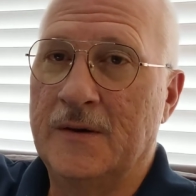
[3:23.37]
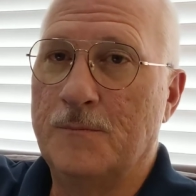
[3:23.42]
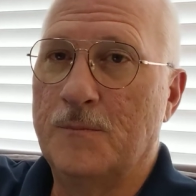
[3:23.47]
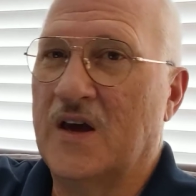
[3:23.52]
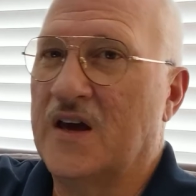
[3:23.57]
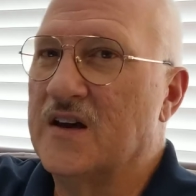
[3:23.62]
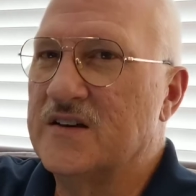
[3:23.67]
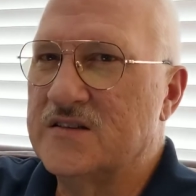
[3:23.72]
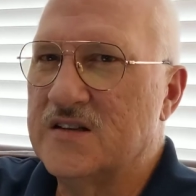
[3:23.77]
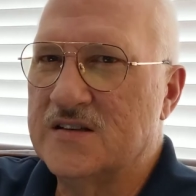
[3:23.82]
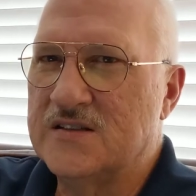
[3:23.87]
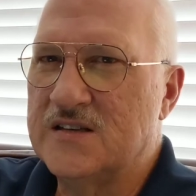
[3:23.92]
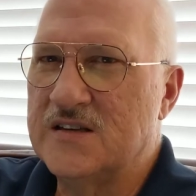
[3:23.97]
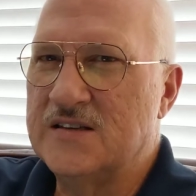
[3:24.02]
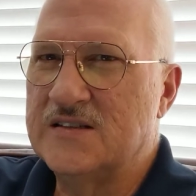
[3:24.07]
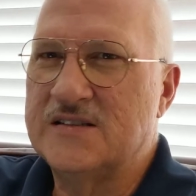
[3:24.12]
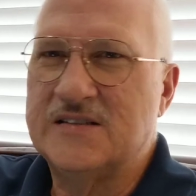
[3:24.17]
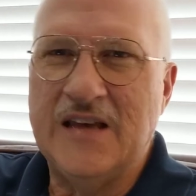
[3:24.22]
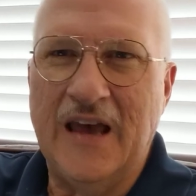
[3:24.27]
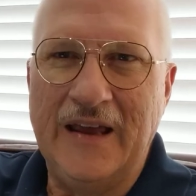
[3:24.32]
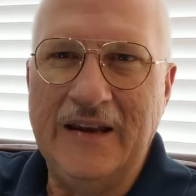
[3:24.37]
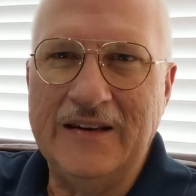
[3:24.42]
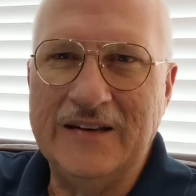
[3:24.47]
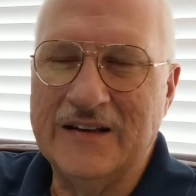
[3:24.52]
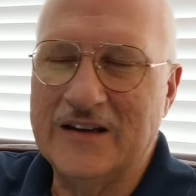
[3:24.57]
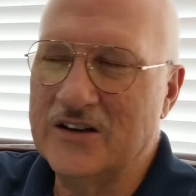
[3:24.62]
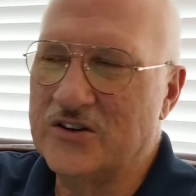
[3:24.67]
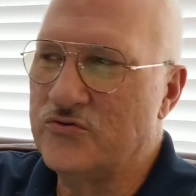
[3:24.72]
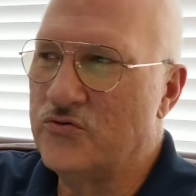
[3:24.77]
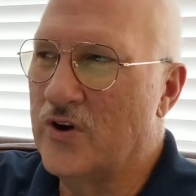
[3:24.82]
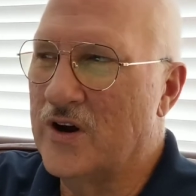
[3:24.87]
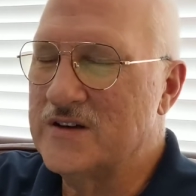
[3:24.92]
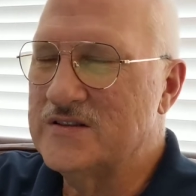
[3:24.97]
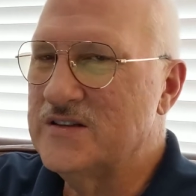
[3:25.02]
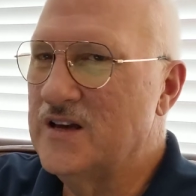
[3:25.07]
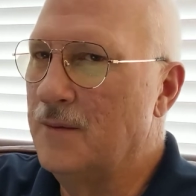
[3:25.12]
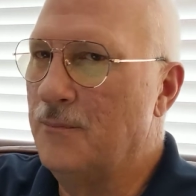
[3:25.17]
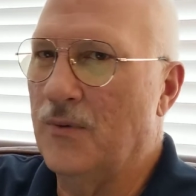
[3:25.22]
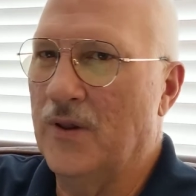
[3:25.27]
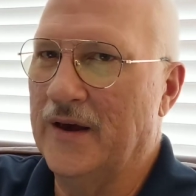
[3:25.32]
Because you see, Satan can
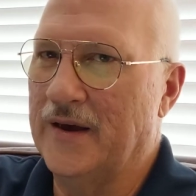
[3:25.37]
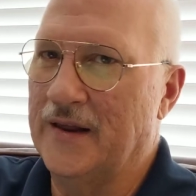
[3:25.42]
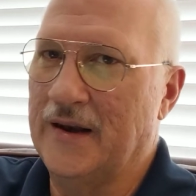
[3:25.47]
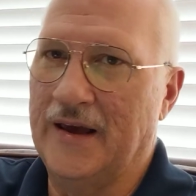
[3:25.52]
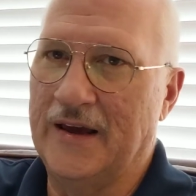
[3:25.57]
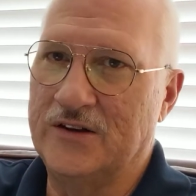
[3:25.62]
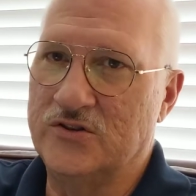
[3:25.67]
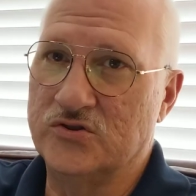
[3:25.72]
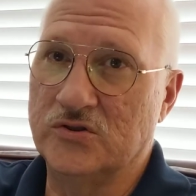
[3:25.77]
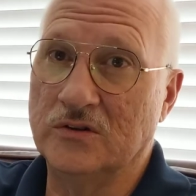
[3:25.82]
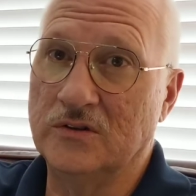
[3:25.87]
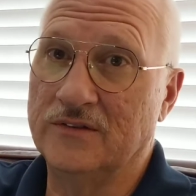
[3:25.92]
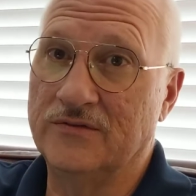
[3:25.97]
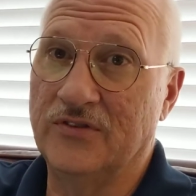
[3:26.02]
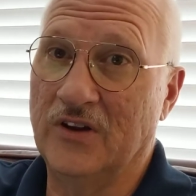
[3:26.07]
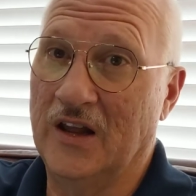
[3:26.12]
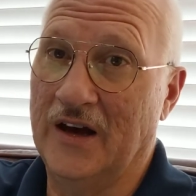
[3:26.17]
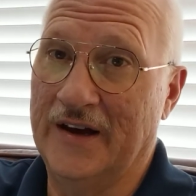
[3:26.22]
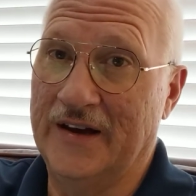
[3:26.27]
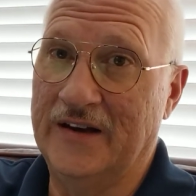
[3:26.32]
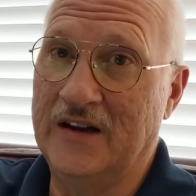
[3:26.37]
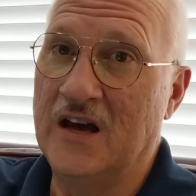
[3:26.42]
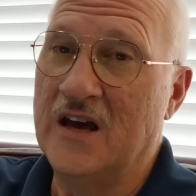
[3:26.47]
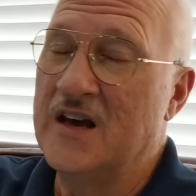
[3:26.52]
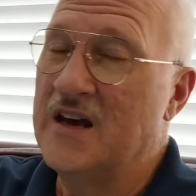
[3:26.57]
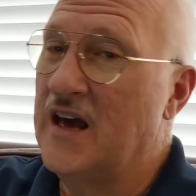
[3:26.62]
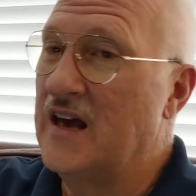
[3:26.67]
dress up like an angel of light.